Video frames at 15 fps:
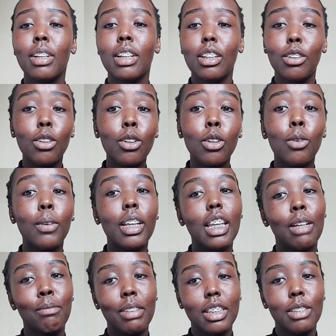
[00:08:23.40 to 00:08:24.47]
you don't know
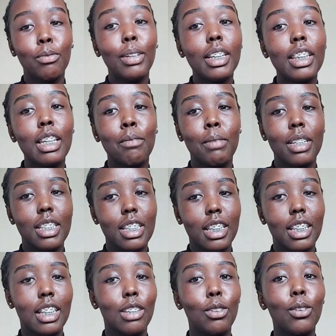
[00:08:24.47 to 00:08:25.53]
when they might
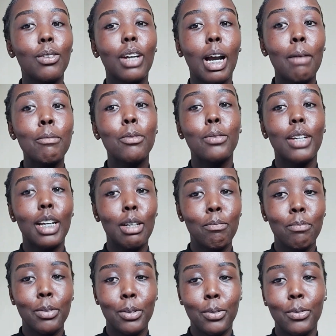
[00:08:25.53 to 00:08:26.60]
come to
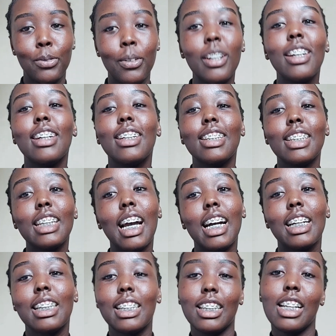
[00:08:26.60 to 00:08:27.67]
help you. Yeah,
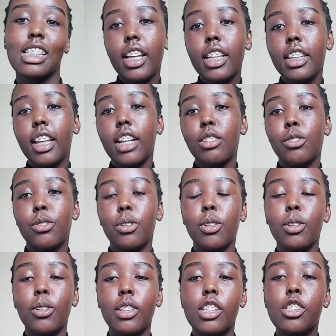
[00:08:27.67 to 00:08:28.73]
that's the thing that you should
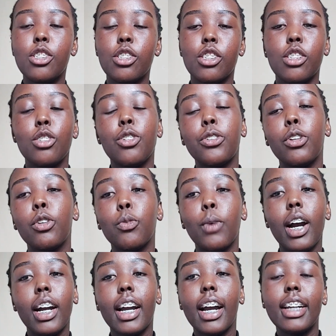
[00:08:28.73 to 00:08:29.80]
know is you should
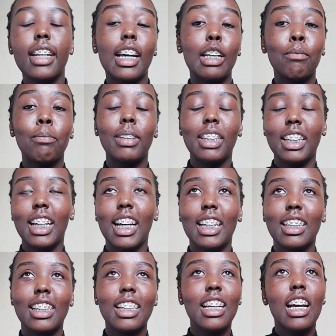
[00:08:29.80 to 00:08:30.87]
work hard and play hard.
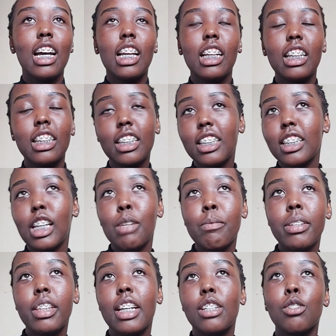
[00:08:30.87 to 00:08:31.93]
In this, I mean
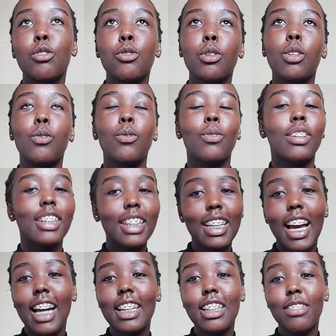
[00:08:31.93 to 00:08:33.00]
that you should read
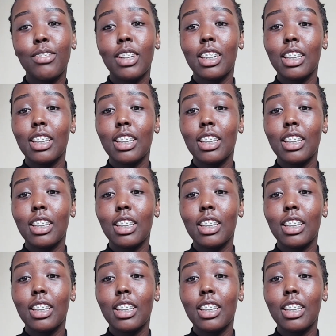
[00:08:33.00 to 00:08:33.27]
hard if